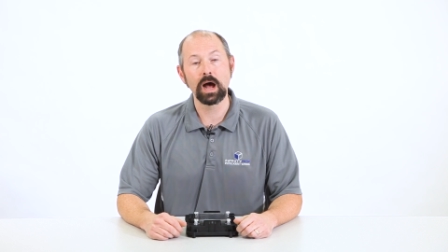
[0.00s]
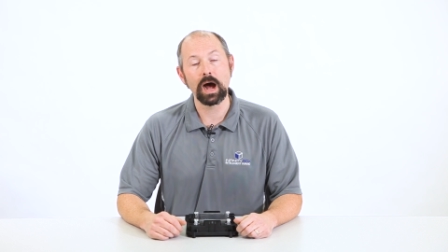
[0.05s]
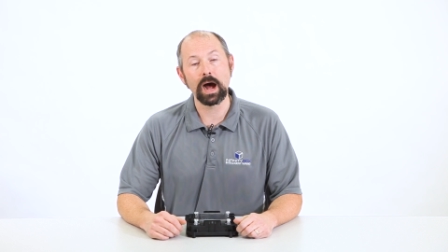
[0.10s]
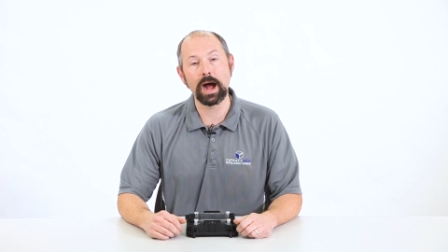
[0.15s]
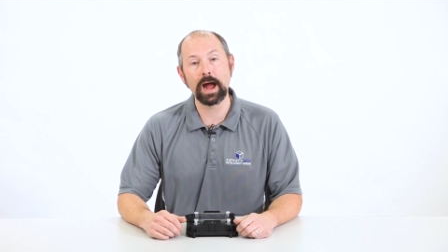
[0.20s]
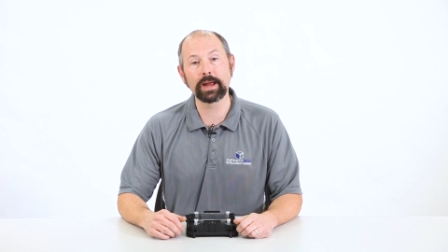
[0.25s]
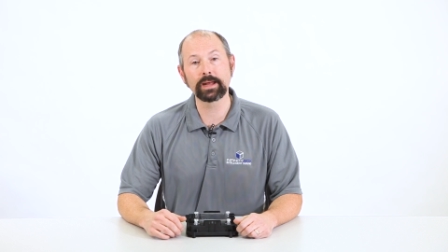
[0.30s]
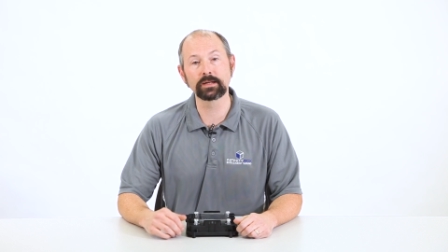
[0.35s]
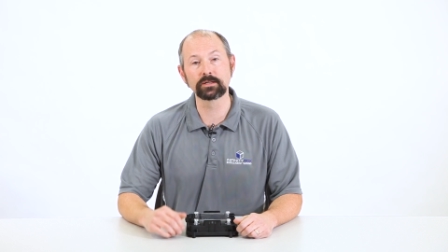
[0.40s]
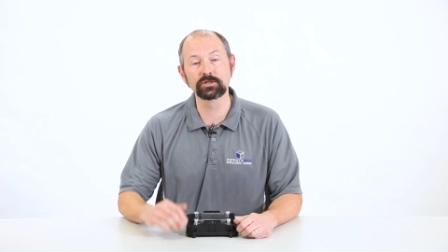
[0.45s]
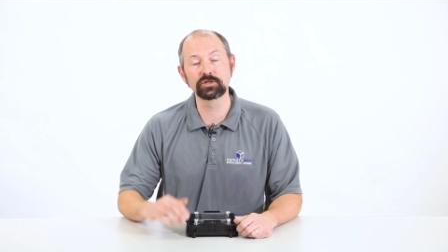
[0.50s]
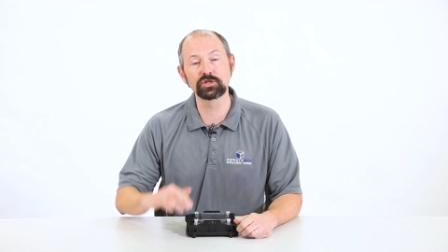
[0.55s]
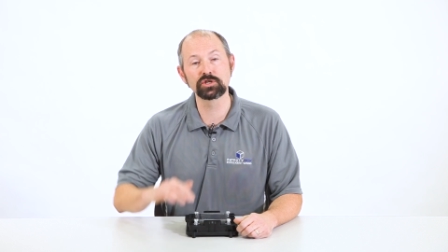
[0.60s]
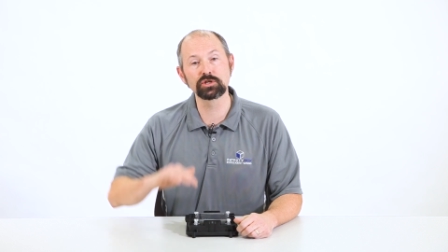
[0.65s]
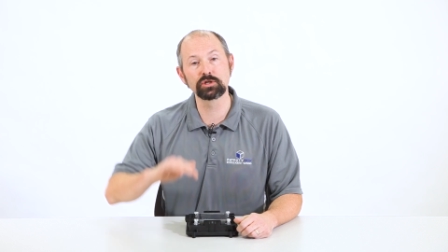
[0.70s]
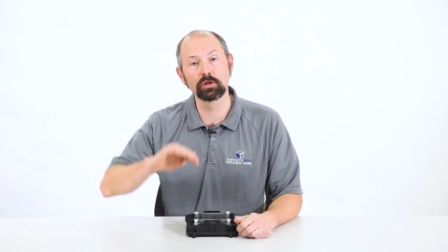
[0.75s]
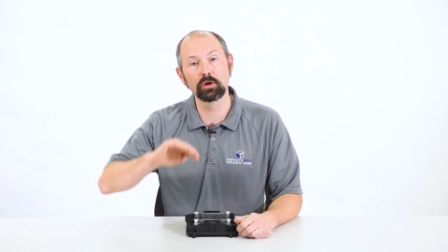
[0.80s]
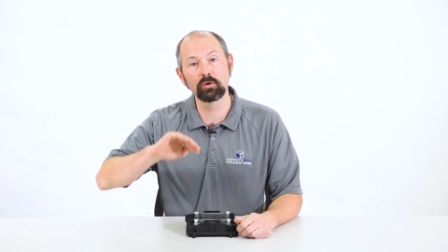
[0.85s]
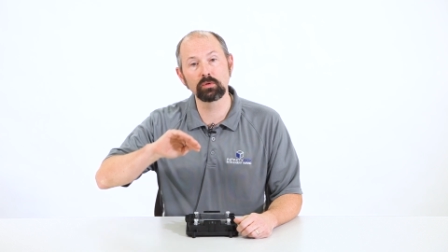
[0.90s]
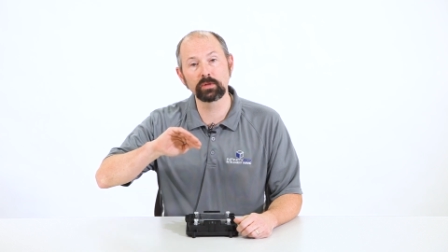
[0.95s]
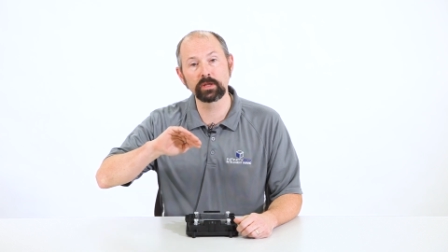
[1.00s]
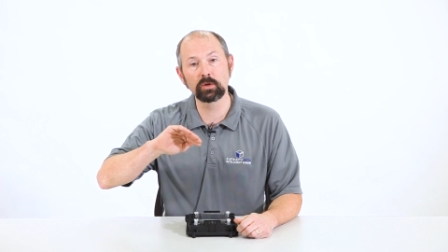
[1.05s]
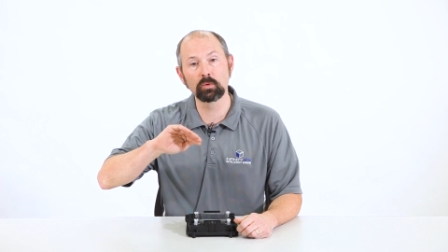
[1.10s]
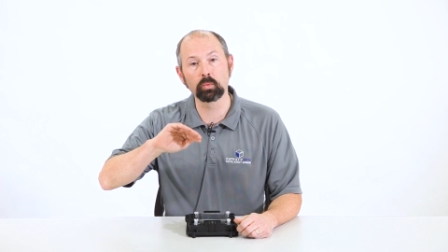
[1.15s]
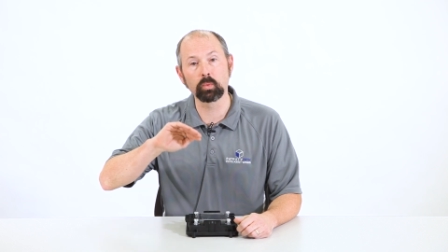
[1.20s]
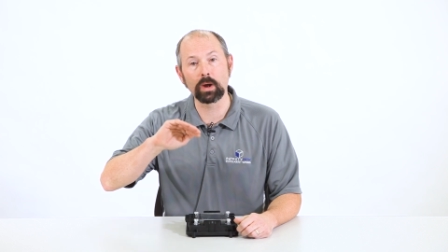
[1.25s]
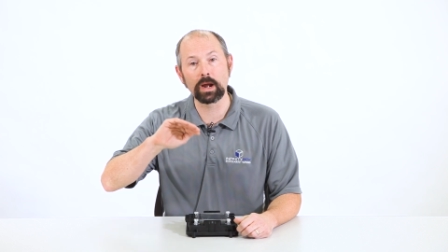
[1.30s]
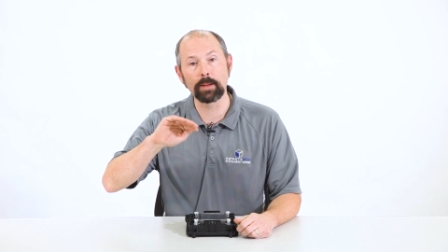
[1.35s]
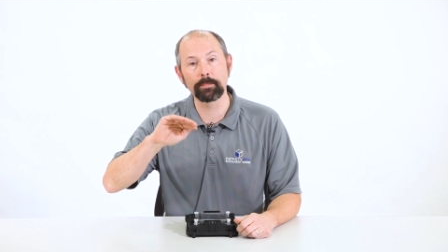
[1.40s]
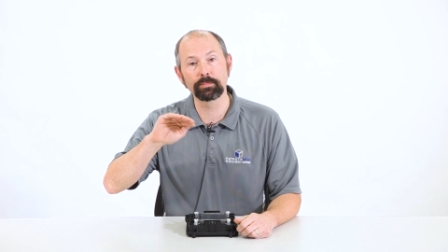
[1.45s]
I can slowly
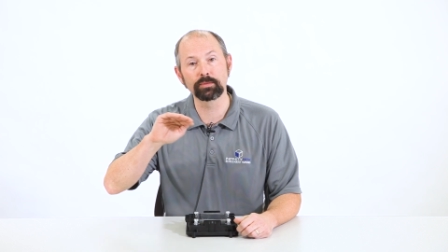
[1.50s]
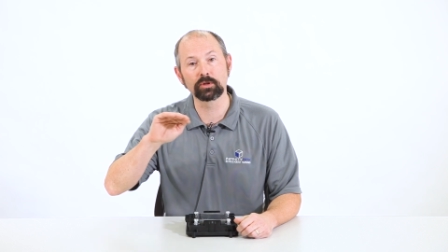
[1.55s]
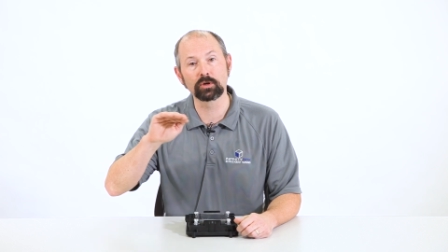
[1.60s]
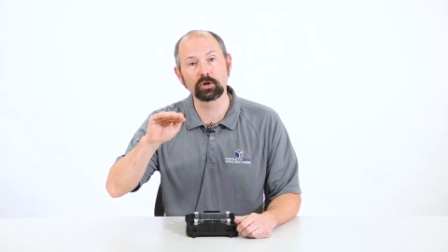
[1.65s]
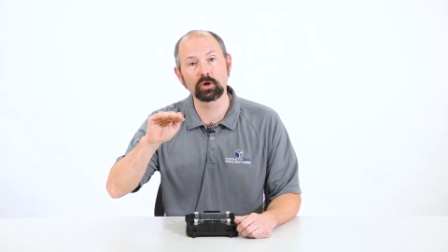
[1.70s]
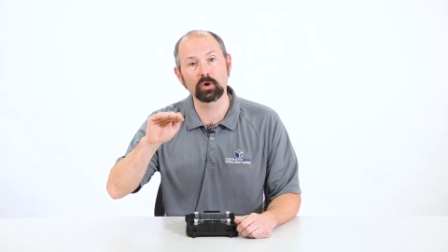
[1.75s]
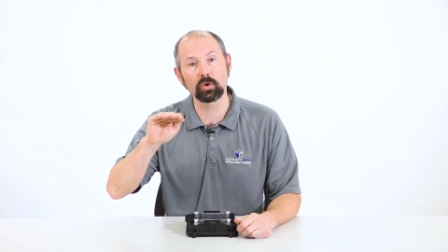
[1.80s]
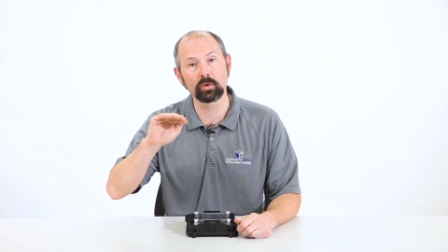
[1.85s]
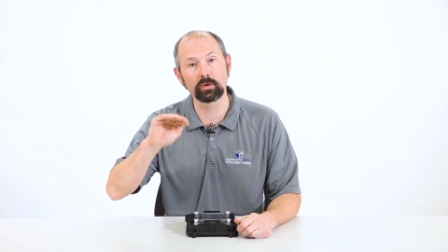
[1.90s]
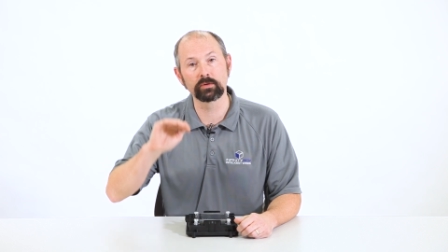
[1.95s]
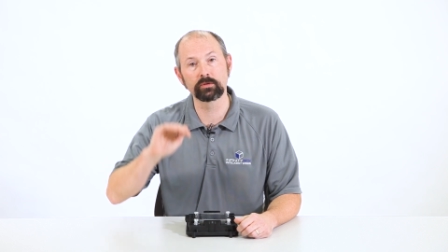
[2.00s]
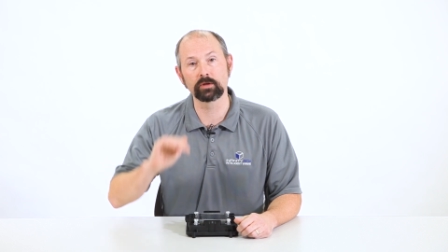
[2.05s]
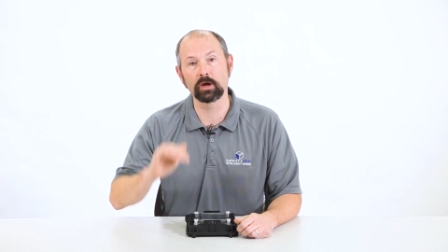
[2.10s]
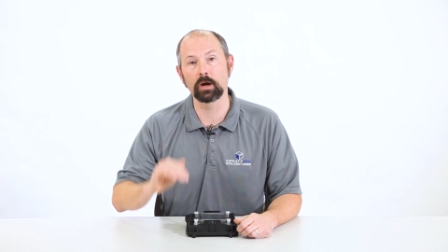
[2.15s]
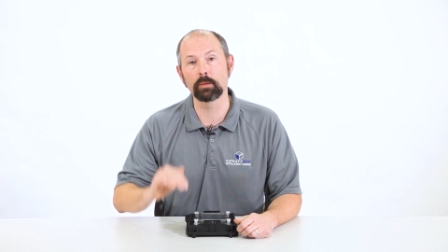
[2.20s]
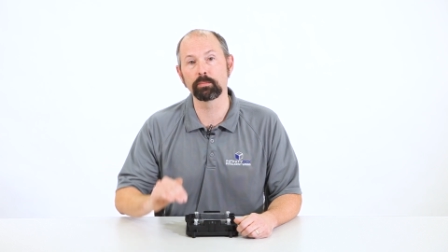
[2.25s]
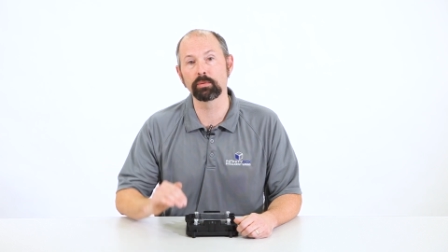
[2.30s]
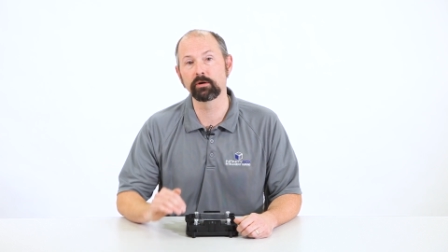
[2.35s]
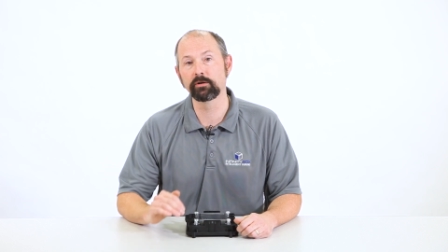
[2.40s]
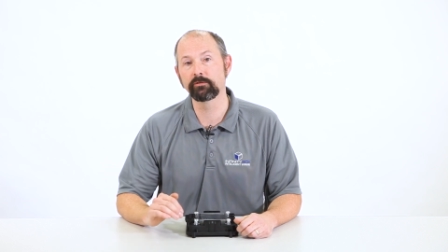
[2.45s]
ramp the current up